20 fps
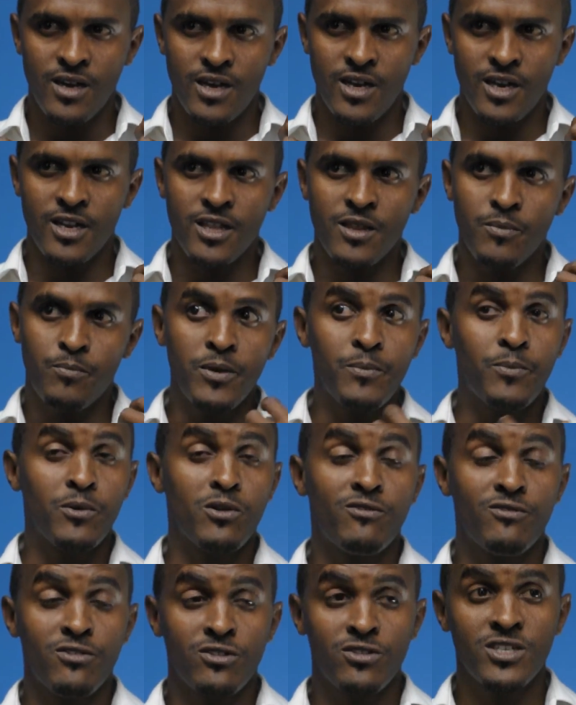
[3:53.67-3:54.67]
and the people
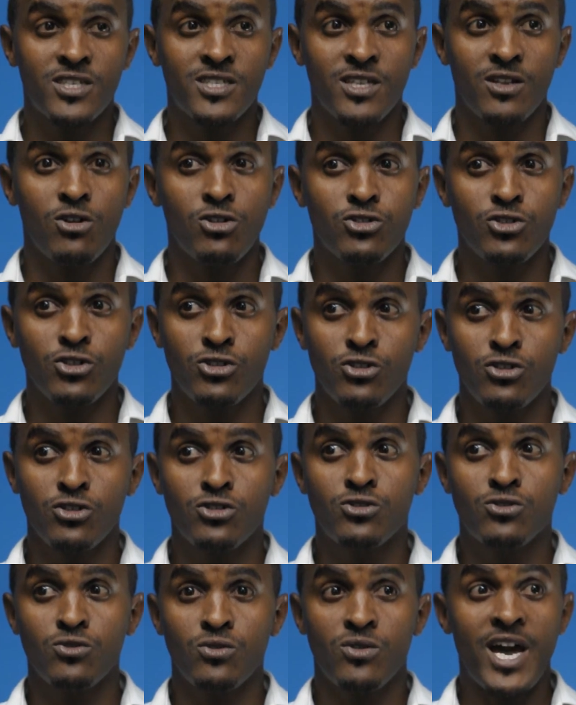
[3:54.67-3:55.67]
of Northeastern also
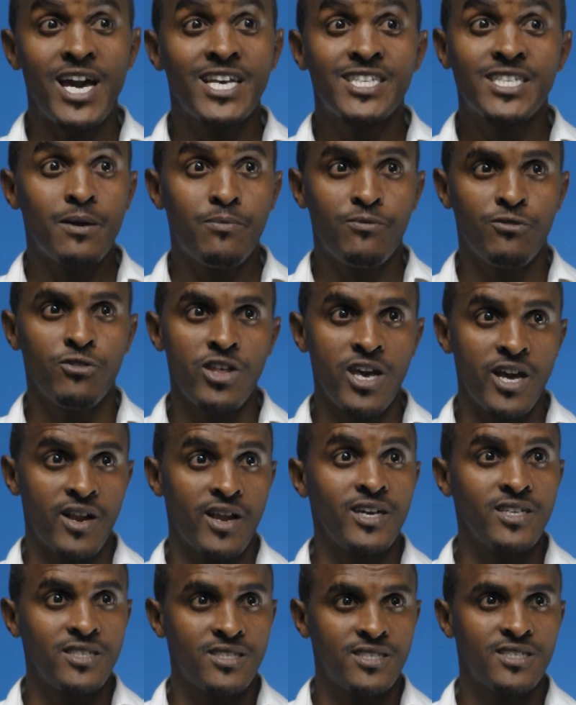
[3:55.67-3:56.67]
not to rise up for their
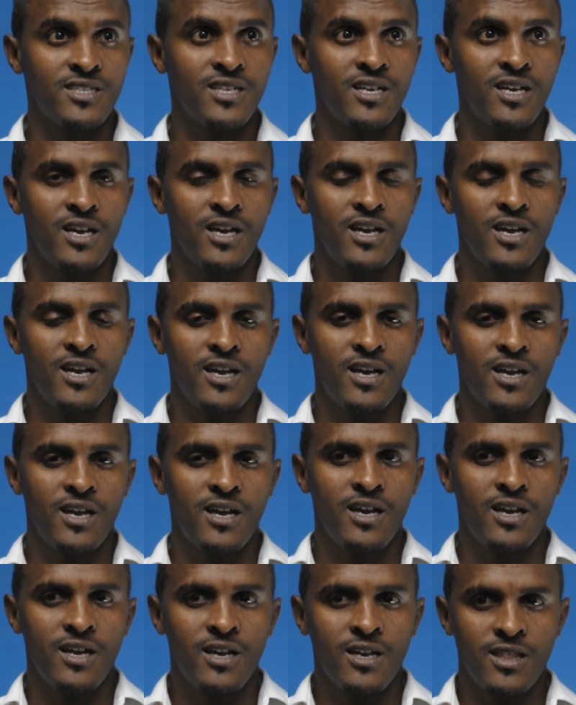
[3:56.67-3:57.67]
rights,
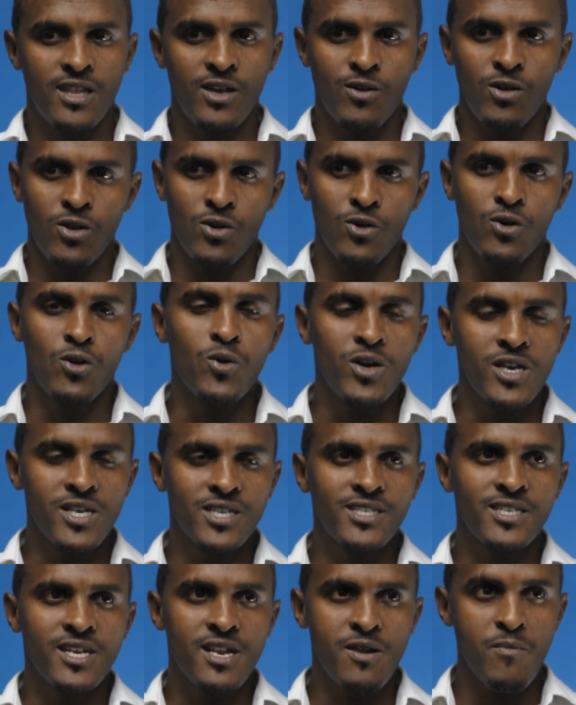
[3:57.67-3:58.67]
they will
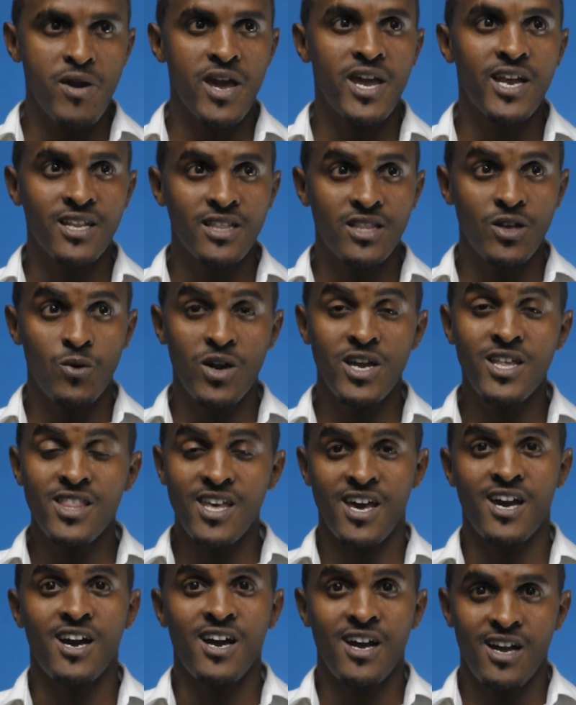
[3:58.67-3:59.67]
always remain the way
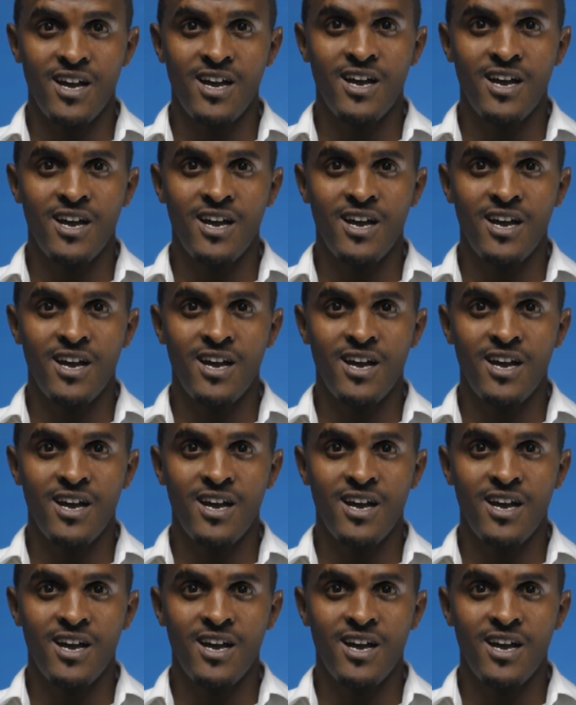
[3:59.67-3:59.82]
they are,